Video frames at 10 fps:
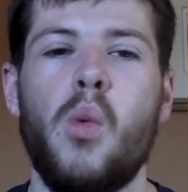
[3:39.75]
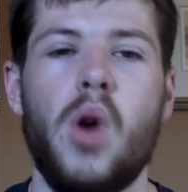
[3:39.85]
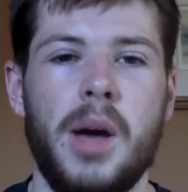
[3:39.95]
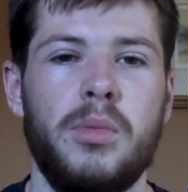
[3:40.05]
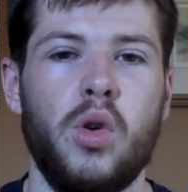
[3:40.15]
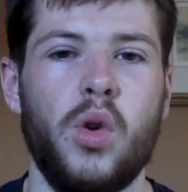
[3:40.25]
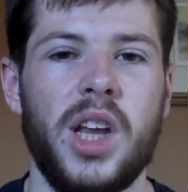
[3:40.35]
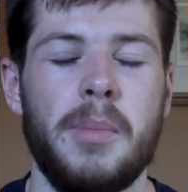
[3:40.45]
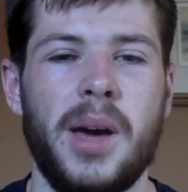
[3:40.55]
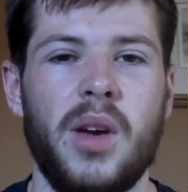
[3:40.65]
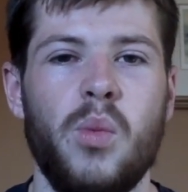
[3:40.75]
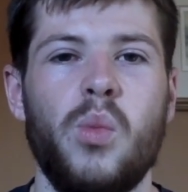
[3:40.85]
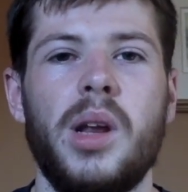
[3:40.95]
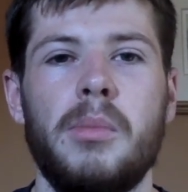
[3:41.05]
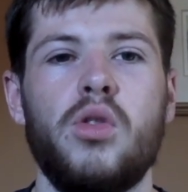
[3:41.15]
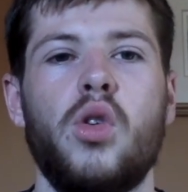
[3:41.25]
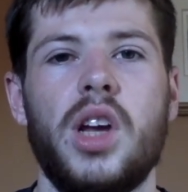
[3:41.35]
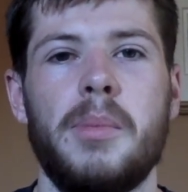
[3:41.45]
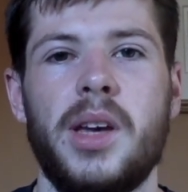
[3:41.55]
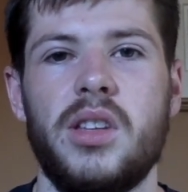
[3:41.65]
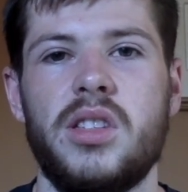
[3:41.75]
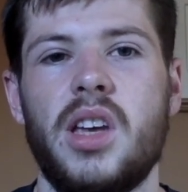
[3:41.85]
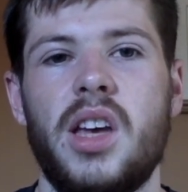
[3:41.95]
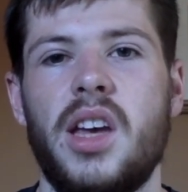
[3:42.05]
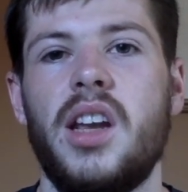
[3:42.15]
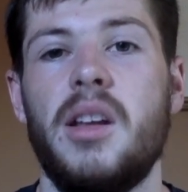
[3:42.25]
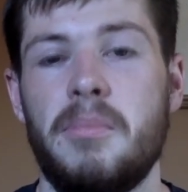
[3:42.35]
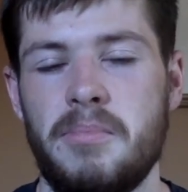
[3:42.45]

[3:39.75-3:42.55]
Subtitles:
what I'm talking about when I'm talking about certain